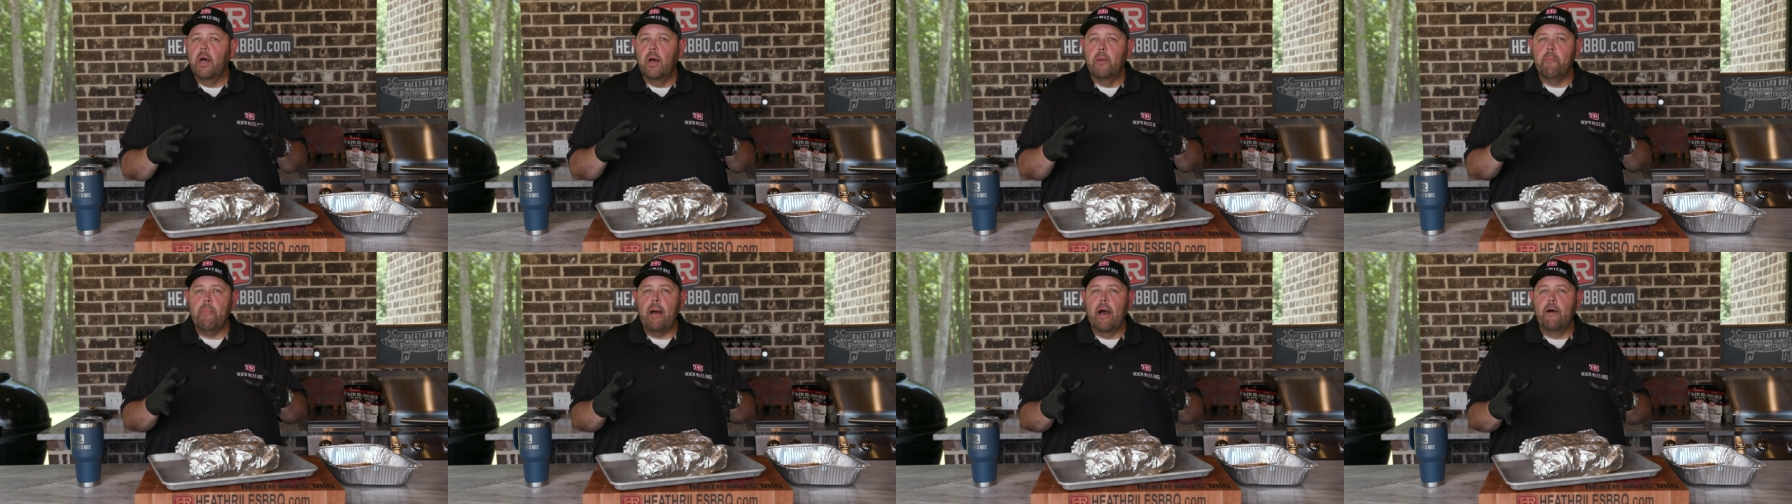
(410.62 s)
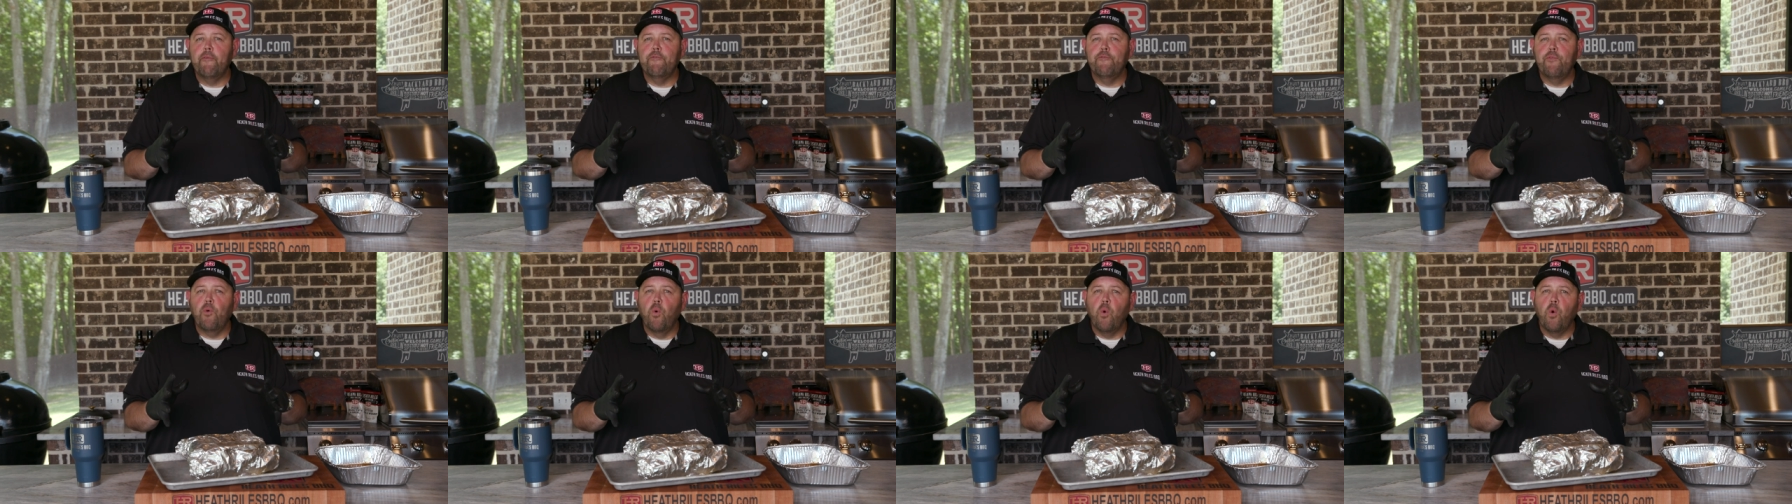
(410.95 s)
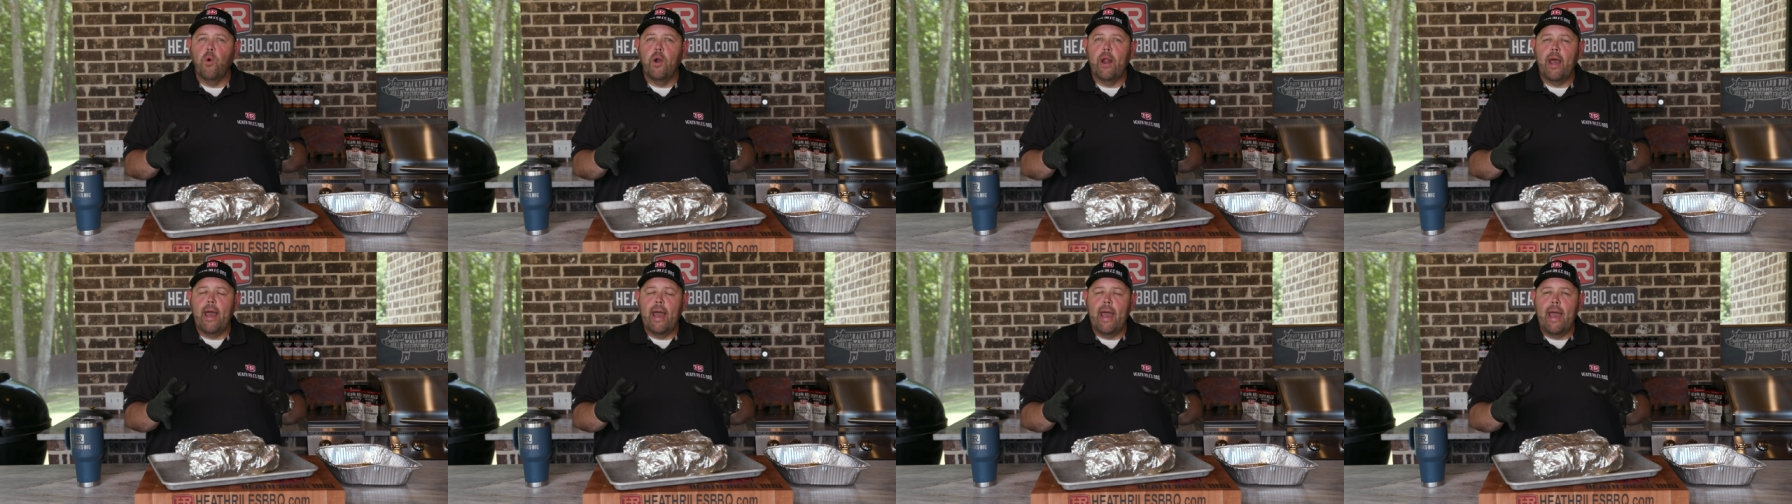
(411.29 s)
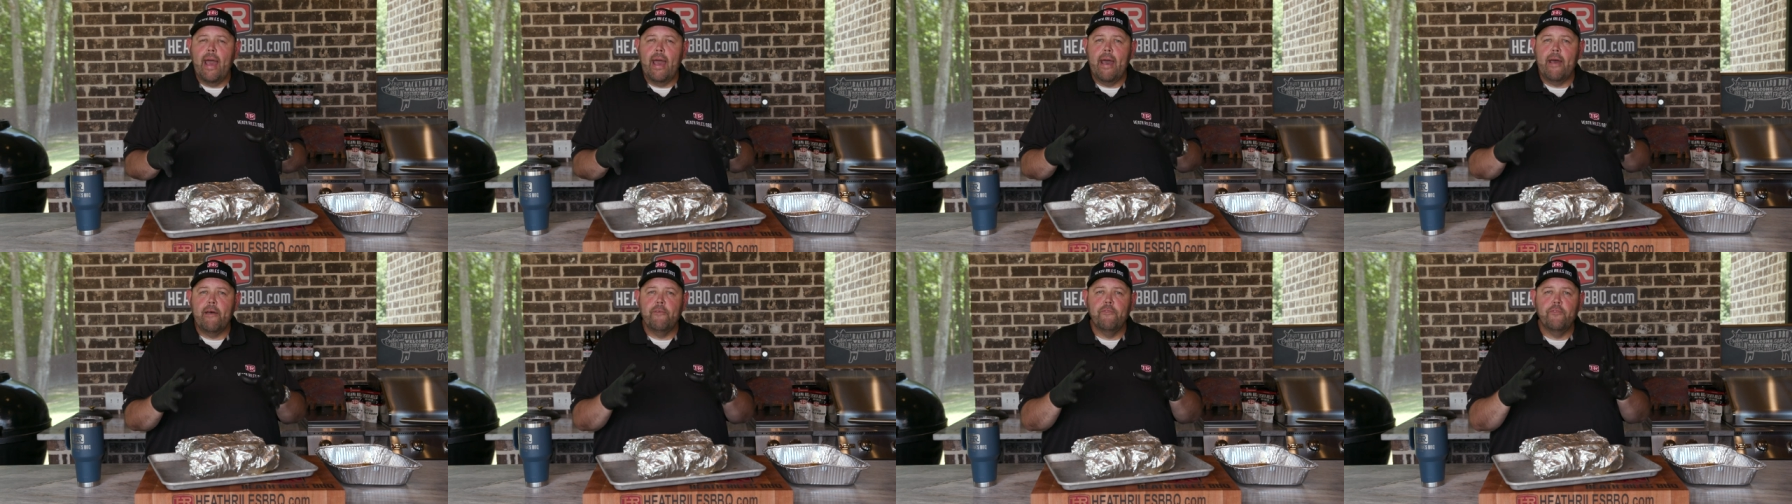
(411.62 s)
about four and a
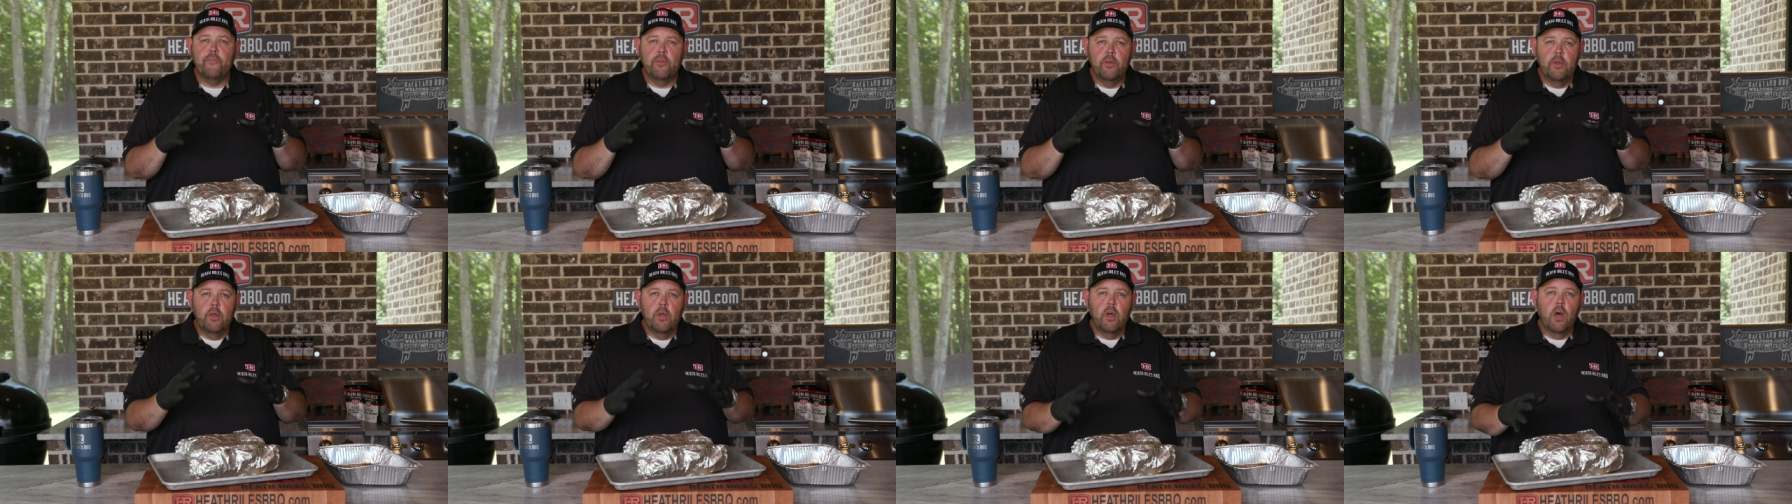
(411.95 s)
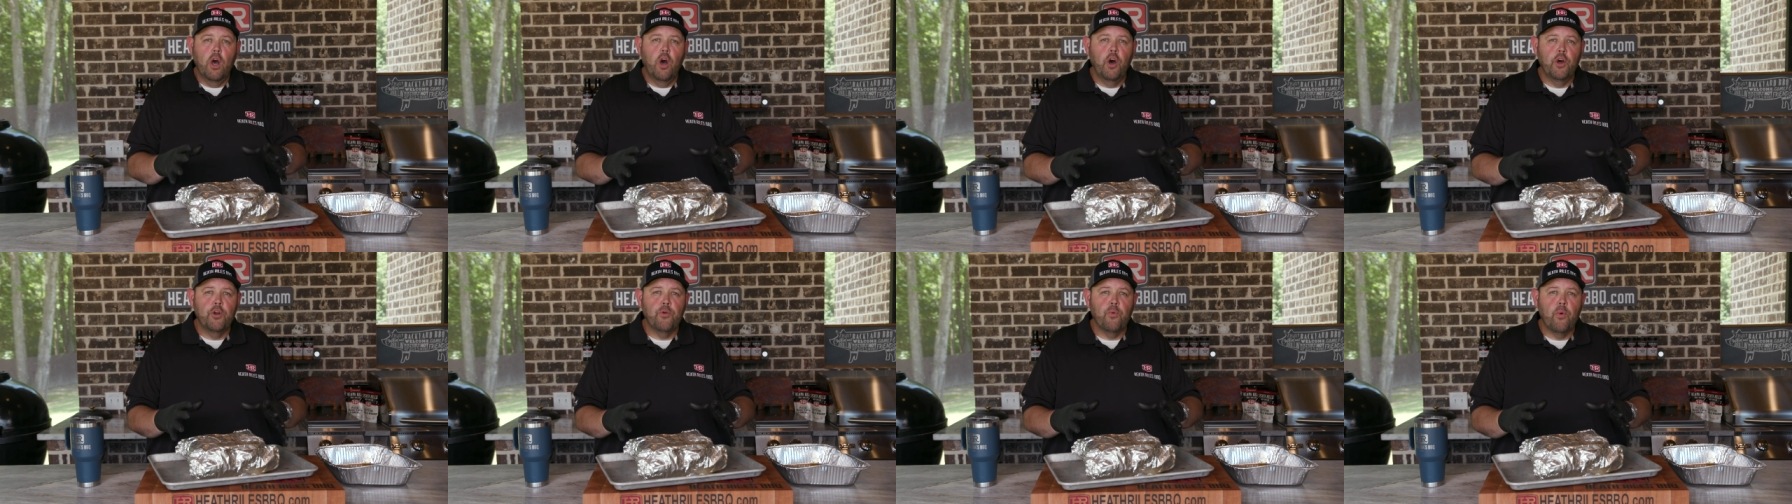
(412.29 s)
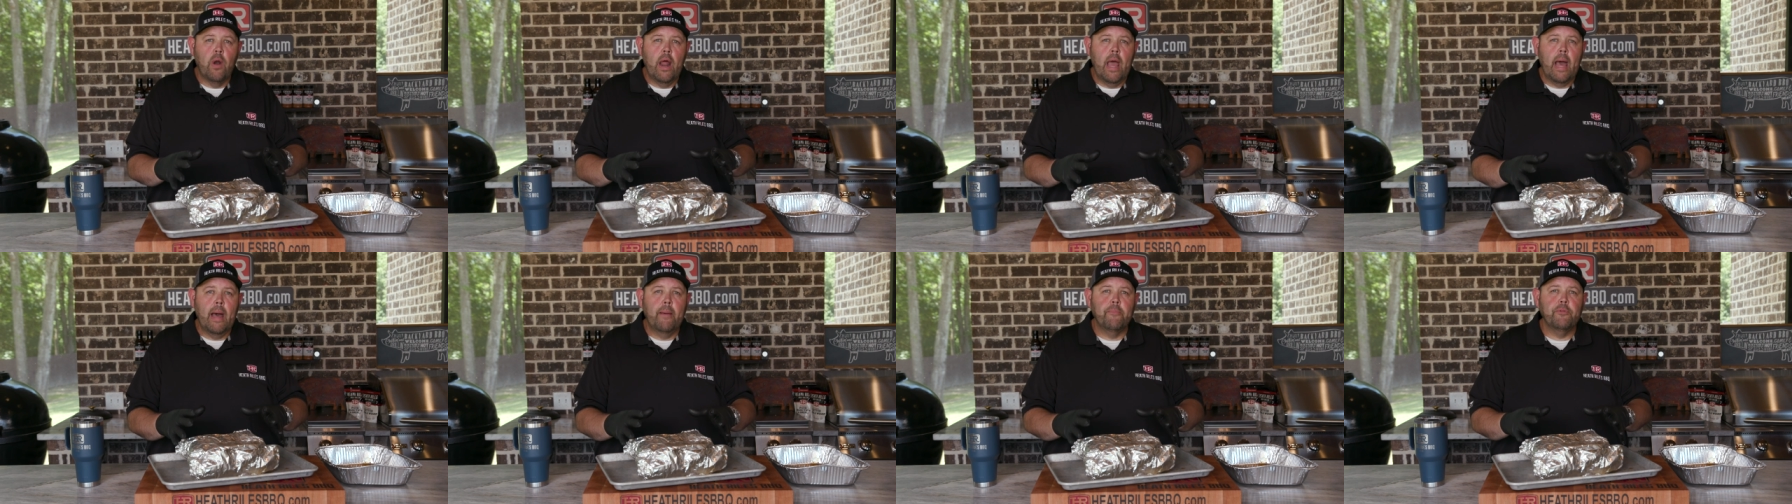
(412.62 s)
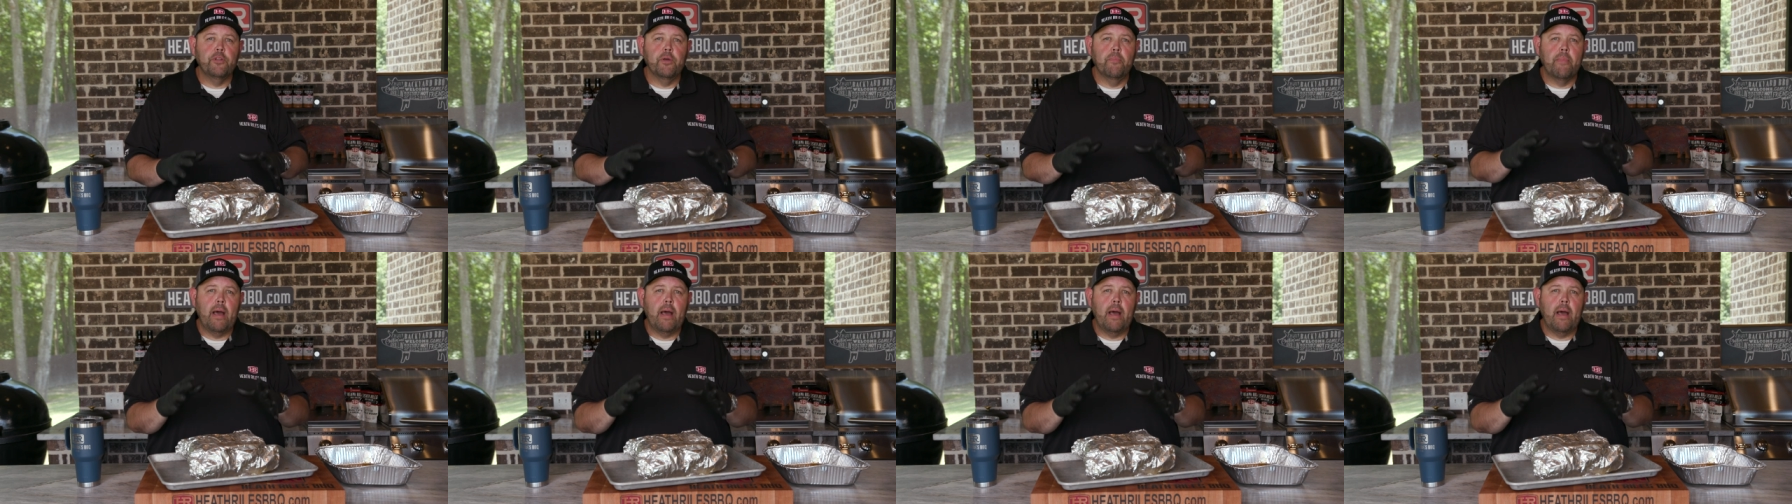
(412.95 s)
half unwrapped,